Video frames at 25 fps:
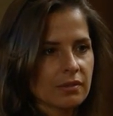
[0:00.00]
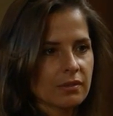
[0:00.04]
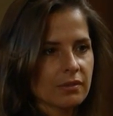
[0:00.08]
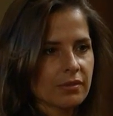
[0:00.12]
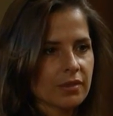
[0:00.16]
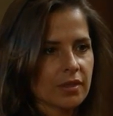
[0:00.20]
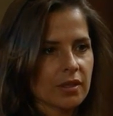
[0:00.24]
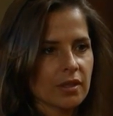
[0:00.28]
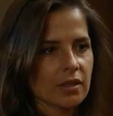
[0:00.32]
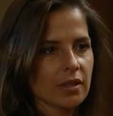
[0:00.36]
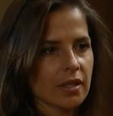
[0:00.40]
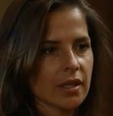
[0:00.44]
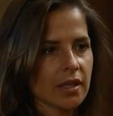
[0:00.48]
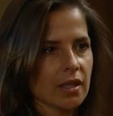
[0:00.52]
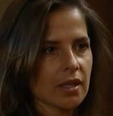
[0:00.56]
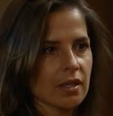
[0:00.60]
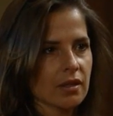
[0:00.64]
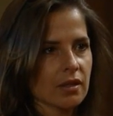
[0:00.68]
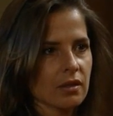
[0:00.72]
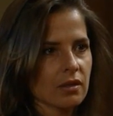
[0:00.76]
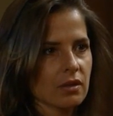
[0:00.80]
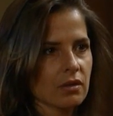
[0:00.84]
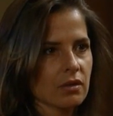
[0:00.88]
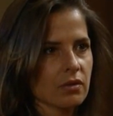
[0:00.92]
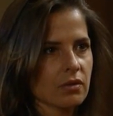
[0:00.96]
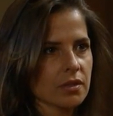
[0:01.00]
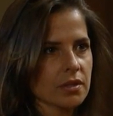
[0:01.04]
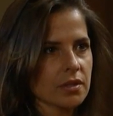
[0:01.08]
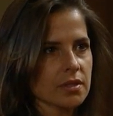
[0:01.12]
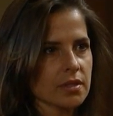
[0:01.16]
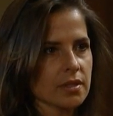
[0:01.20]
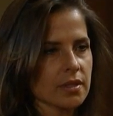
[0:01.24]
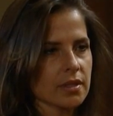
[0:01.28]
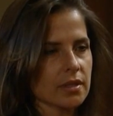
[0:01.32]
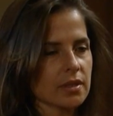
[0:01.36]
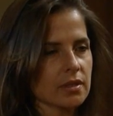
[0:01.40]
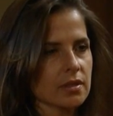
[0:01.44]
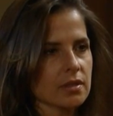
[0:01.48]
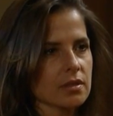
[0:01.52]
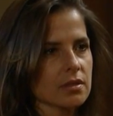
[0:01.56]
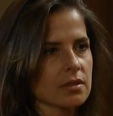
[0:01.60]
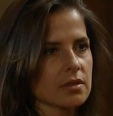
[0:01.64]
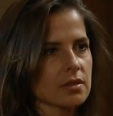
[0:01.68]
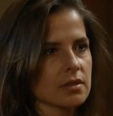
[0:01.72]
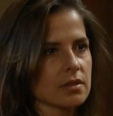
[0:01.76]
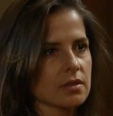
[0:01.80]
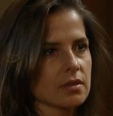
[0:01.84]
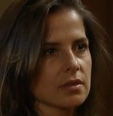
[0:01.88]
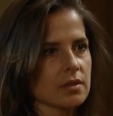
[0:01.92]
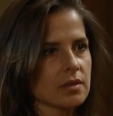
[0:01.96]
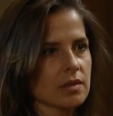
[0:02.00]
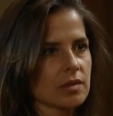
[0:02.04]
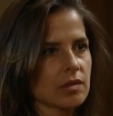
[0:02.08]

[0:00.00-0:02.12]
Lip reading: feel like a coincidence.